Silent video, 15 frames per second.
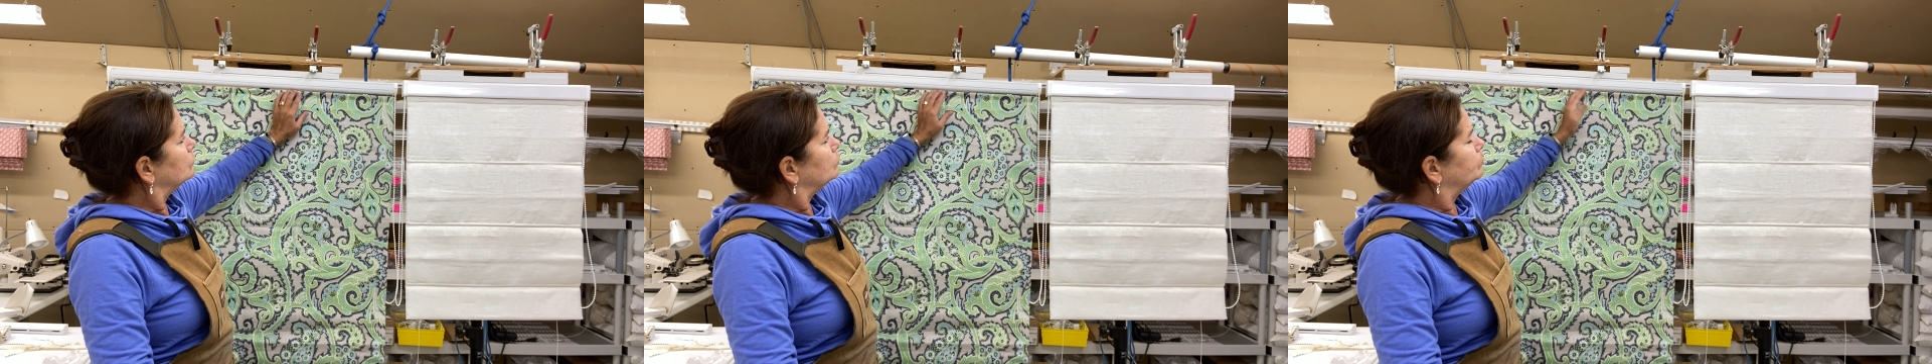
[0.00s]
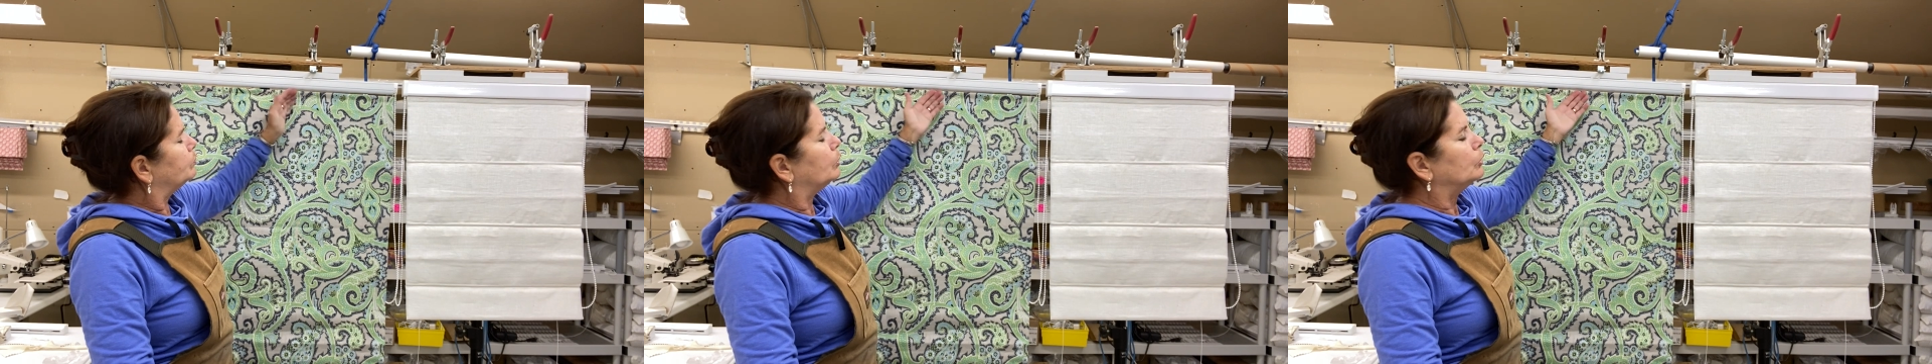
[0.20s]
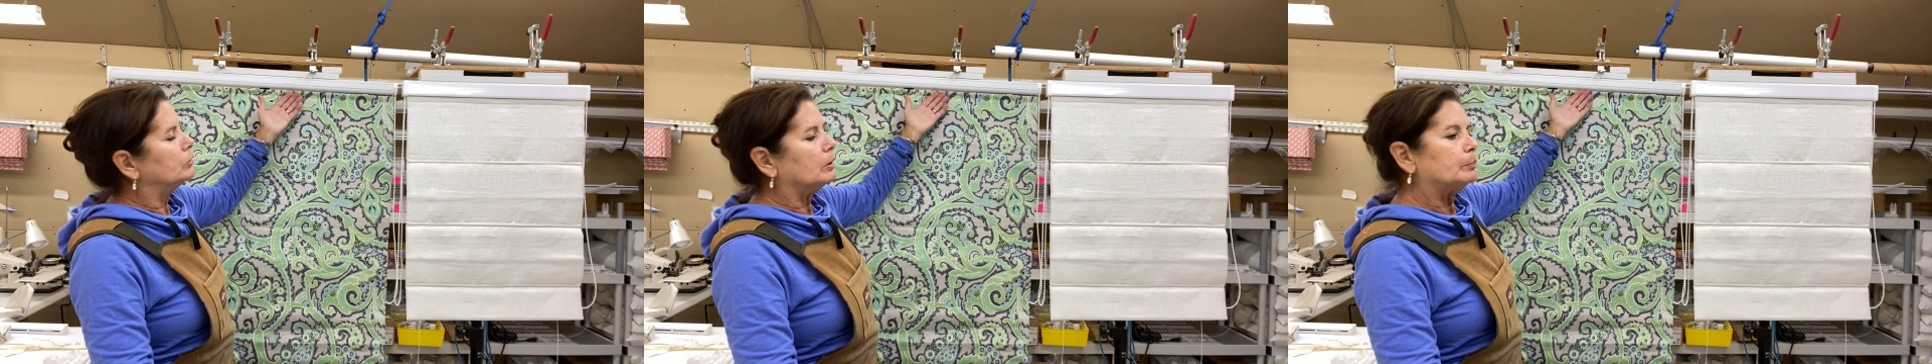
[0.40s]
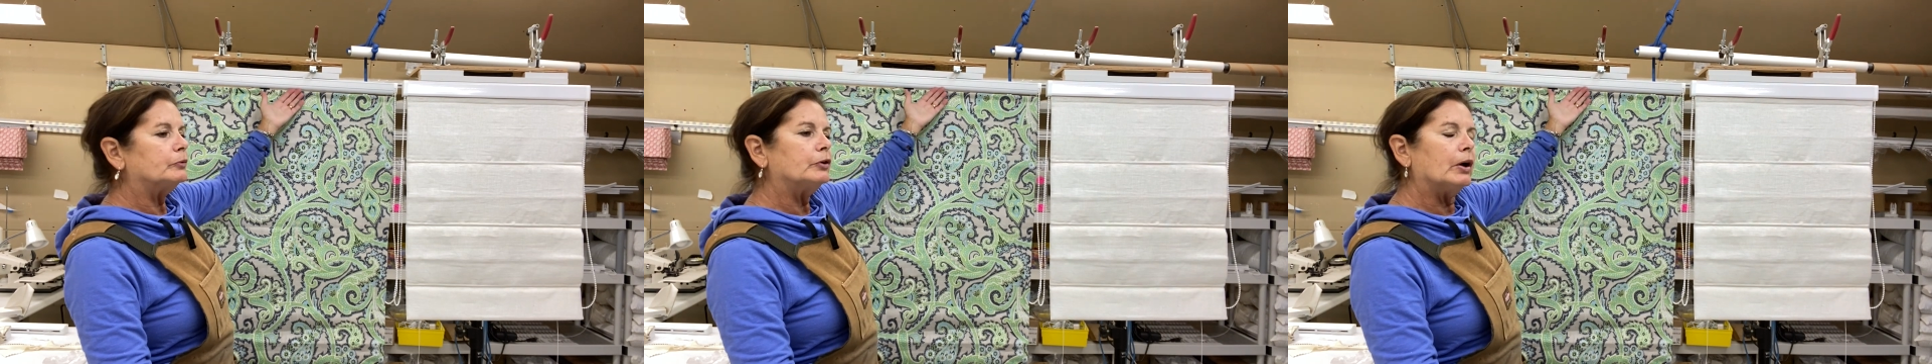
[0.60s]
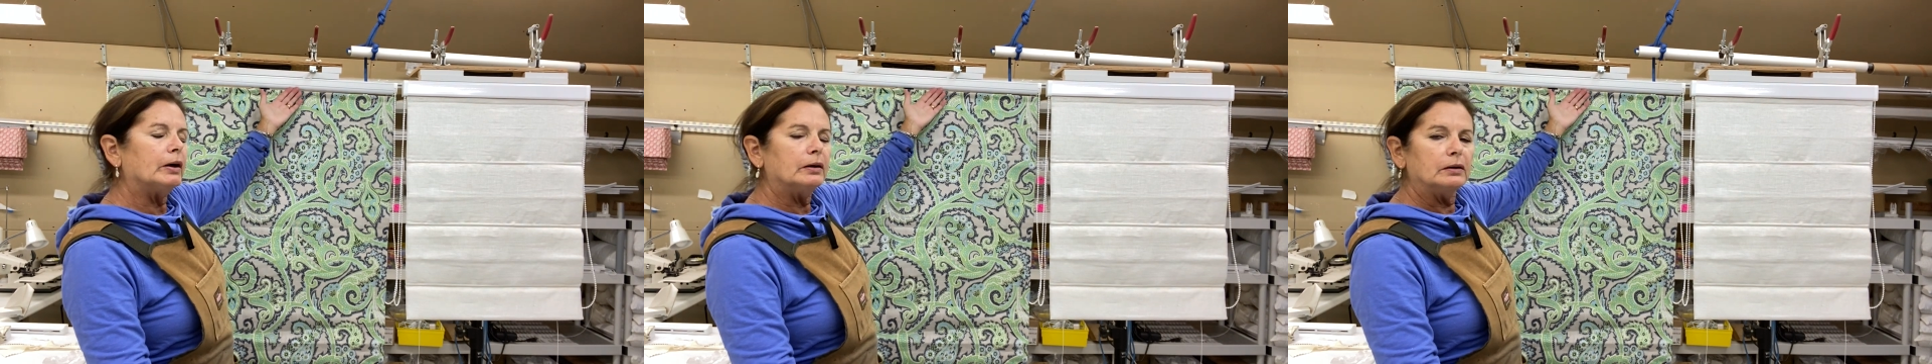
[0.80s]
pull up
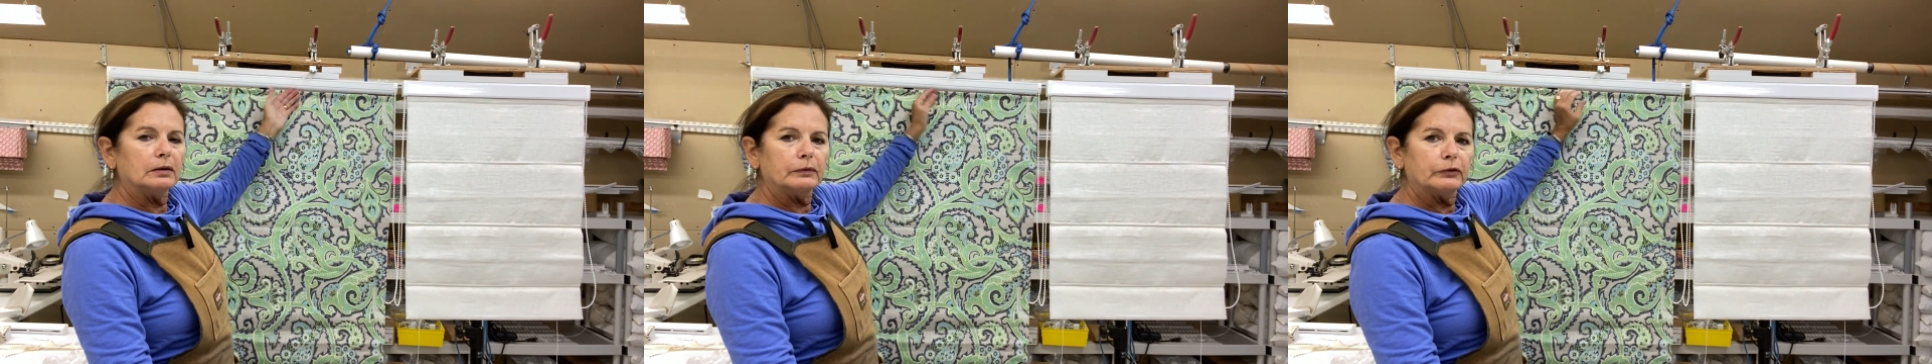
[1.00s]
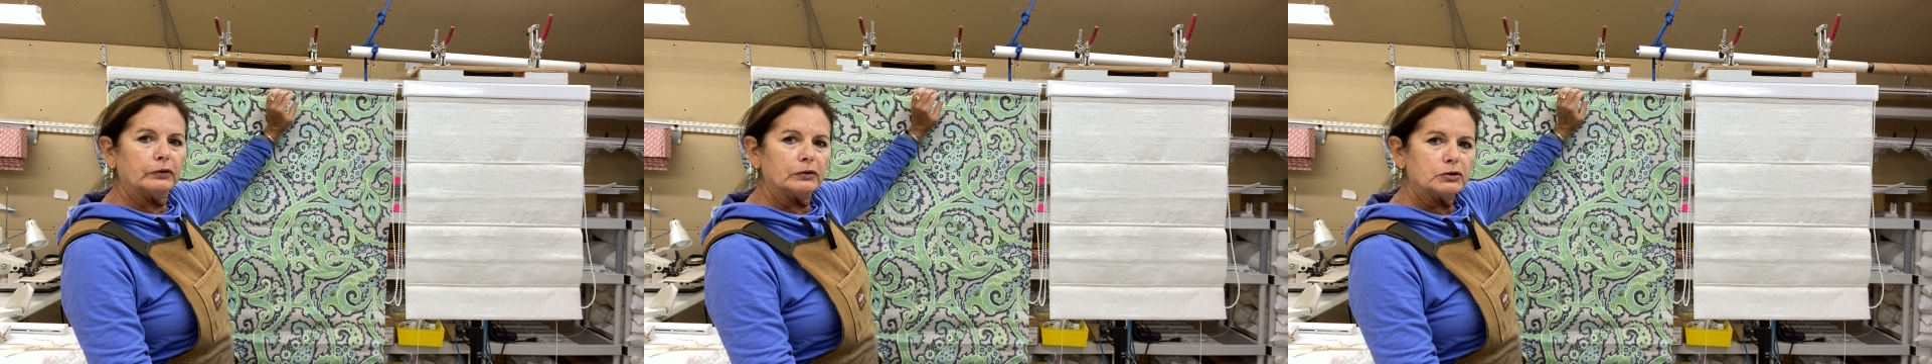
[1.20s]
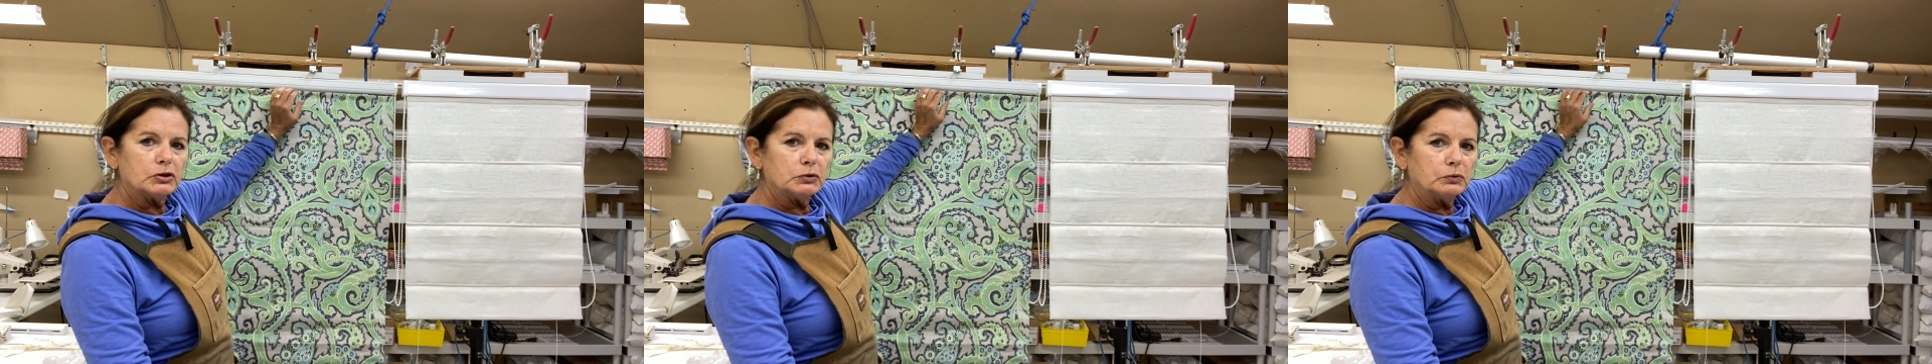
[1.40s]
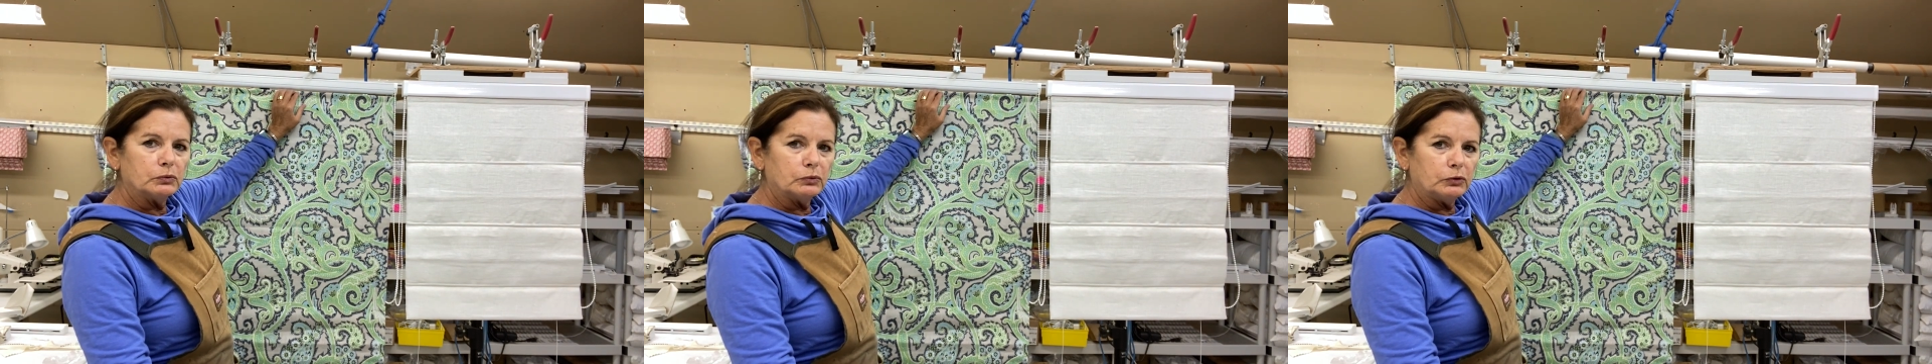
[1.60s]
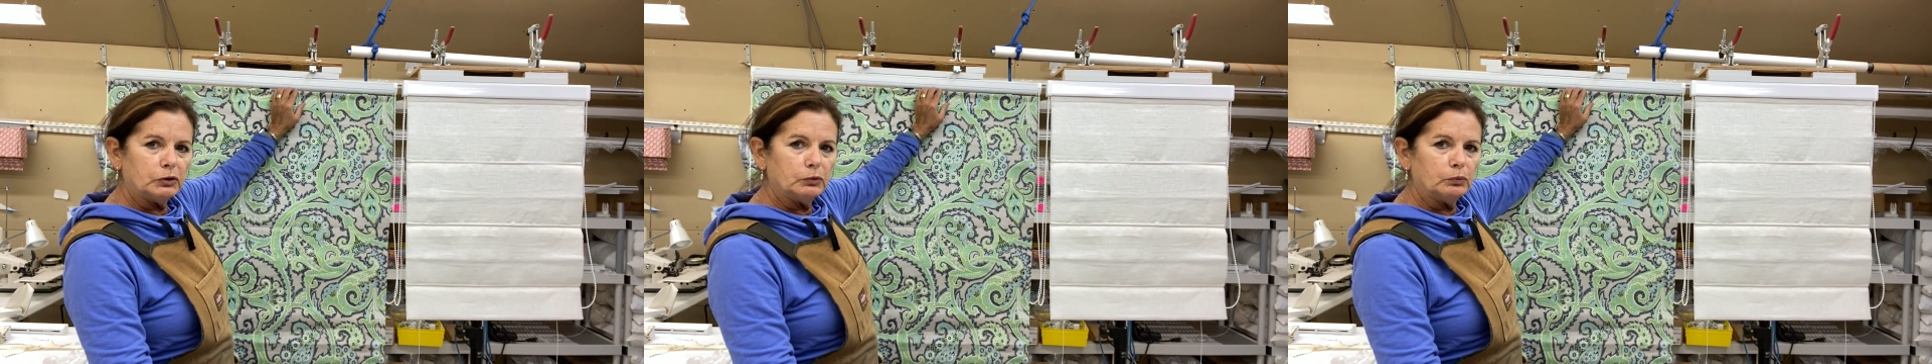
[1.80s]
tight enough so that
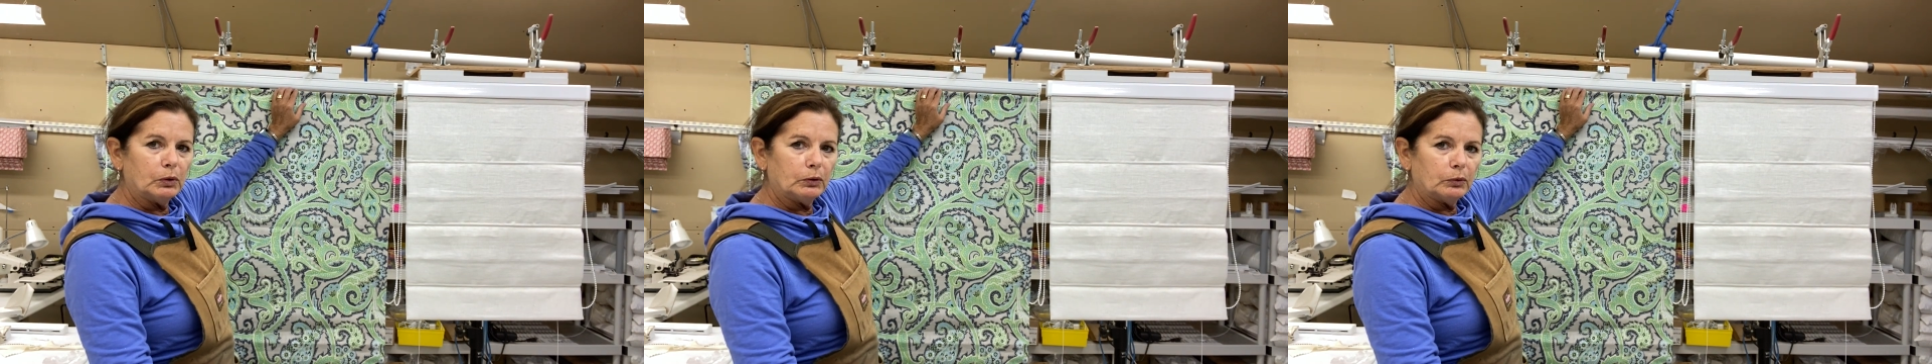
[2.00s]
you